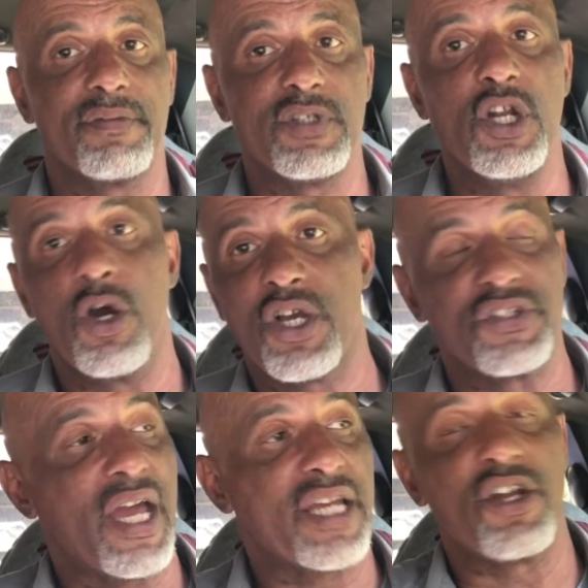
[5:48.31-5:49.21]
you know,
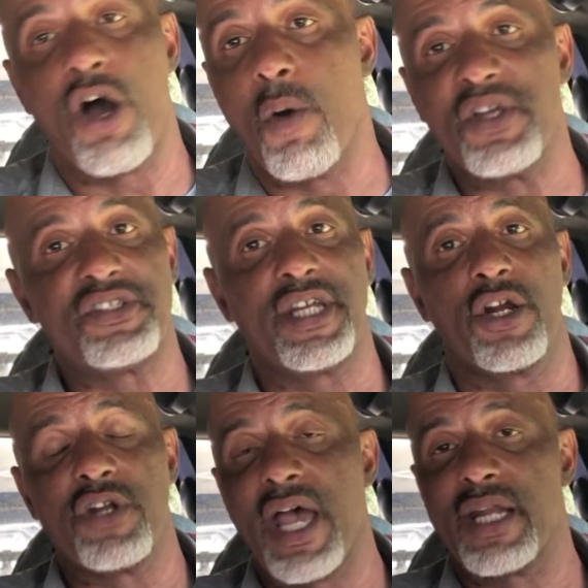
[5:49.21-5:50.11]
because I could always
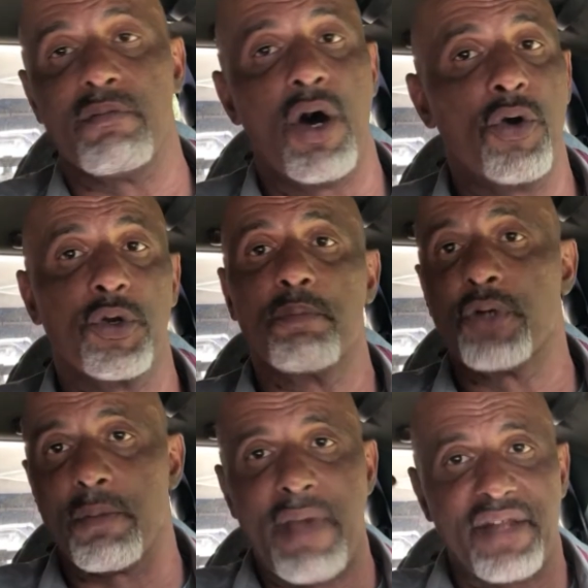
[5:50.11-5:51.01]
tear down a motor and
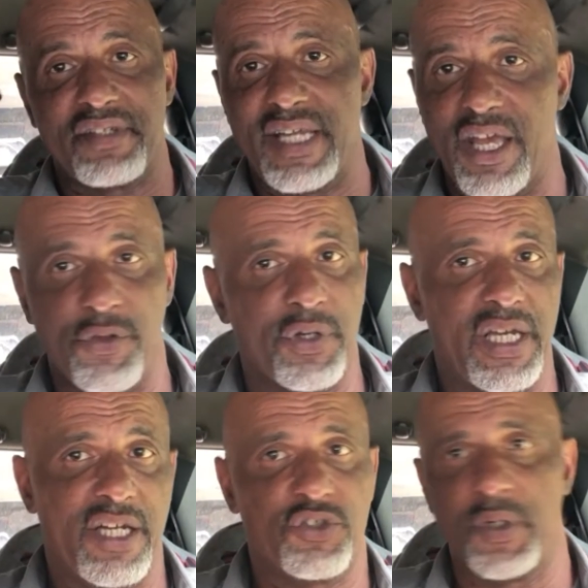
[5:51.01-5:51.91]
put it back together
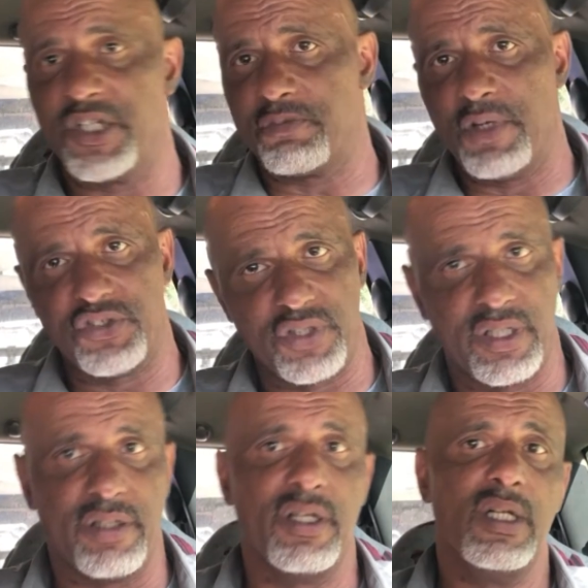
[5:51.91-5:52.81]
again, a transmission,
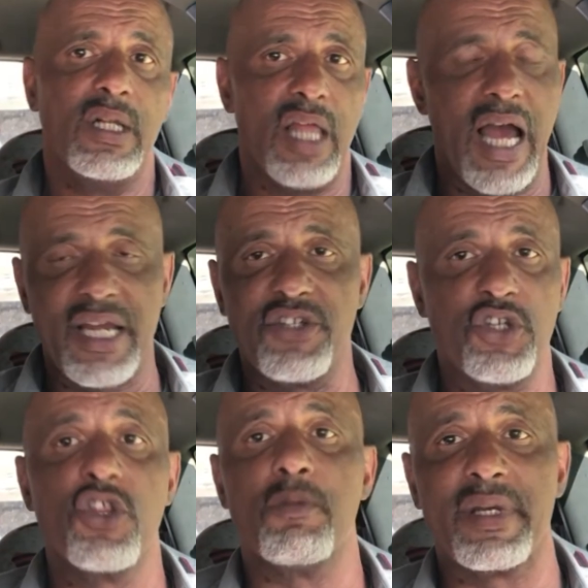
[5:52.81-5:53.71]
and I could
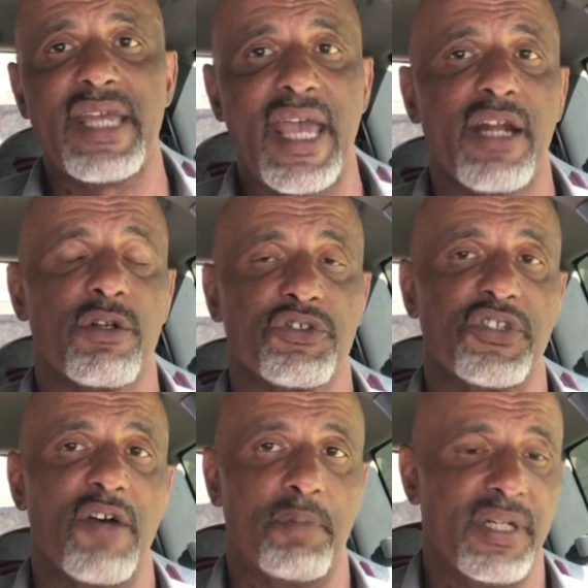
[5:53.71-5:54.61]
do the mechanical
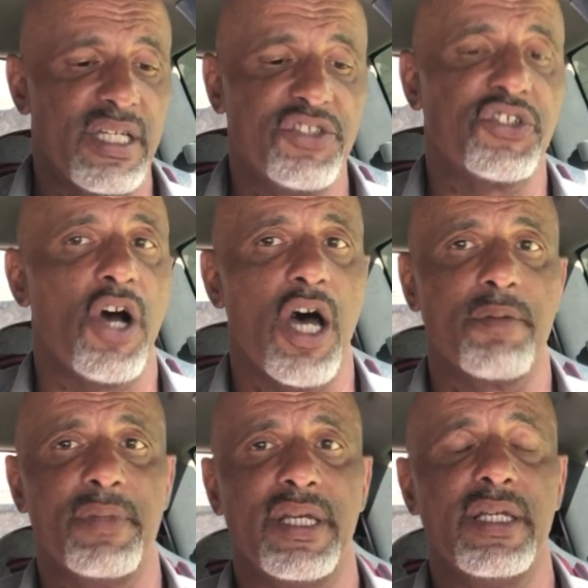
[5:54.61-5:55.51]
stuff, but he's taught
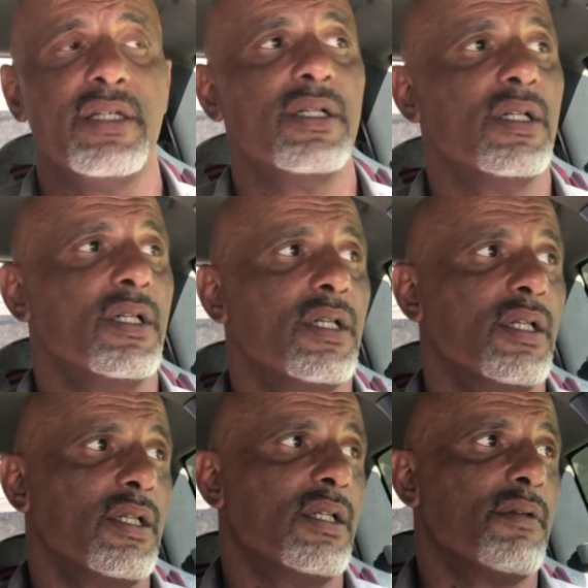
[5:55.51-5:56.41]
me,
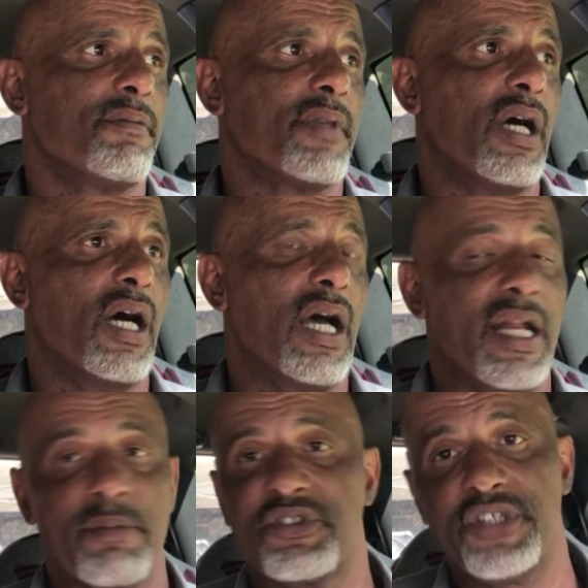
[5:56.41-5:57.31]
uh,
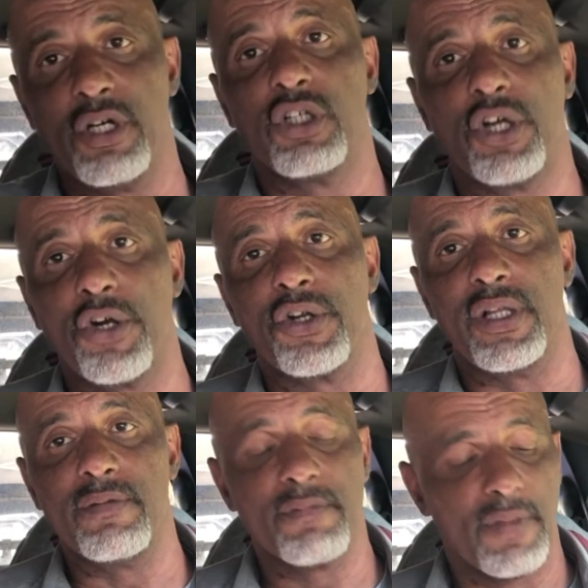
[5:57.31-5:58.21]
and I'm still
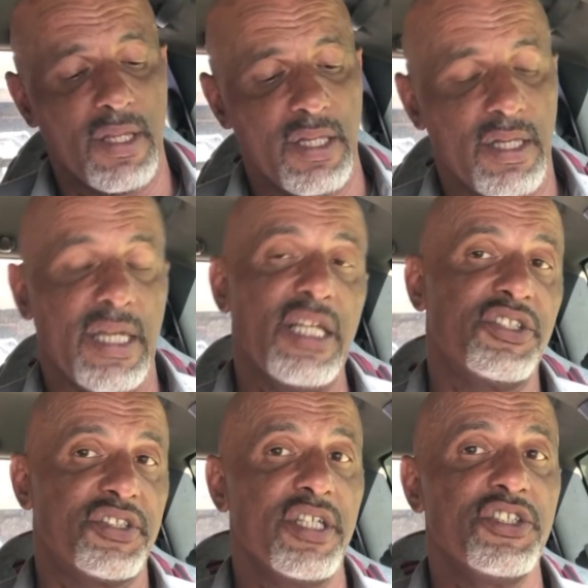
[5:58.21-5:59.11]
learning,
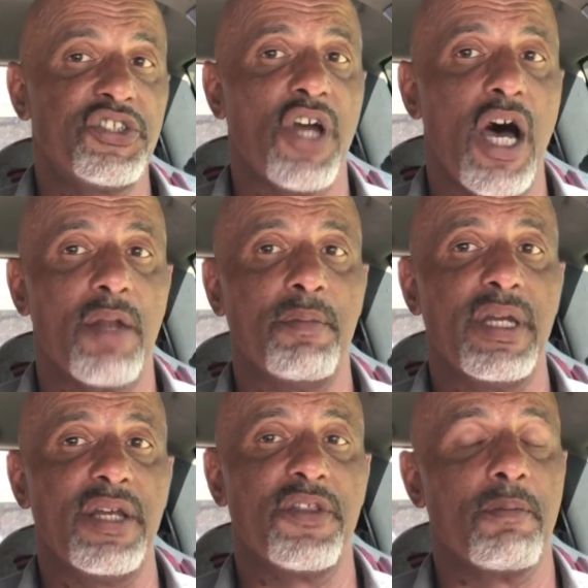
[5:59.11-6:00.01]
he's, he's taught
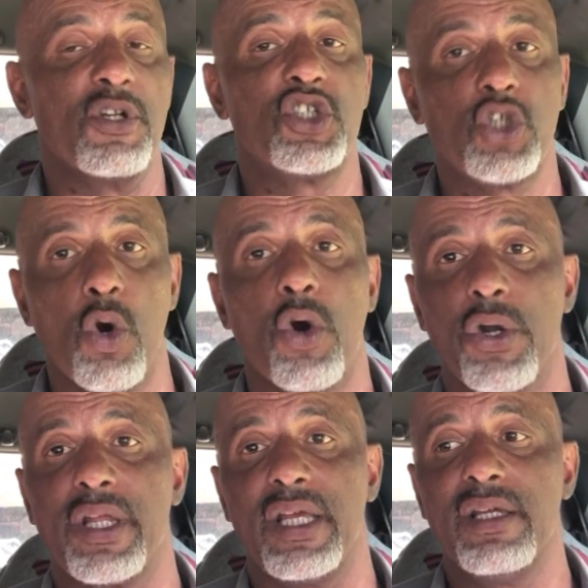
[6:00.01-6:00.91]
me the
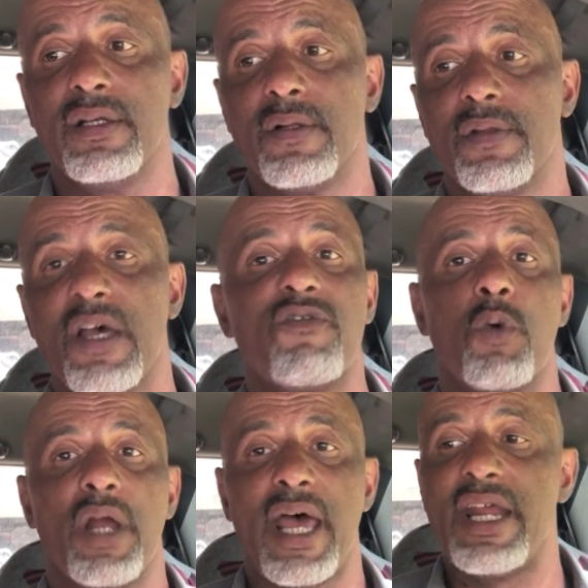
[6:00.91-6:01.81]
majority of
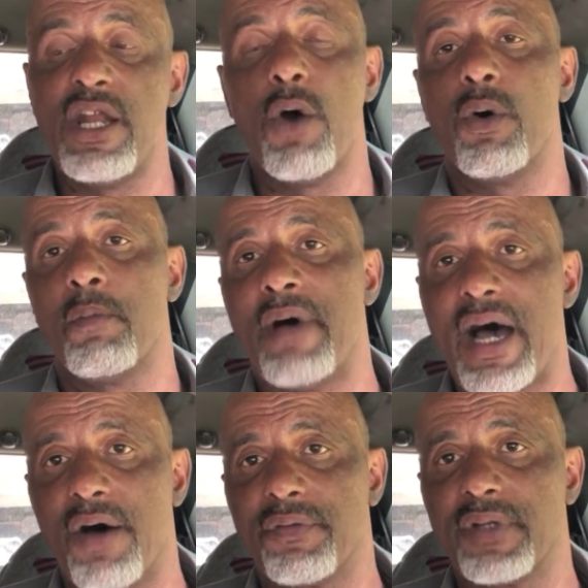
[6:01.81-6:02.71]
what I know about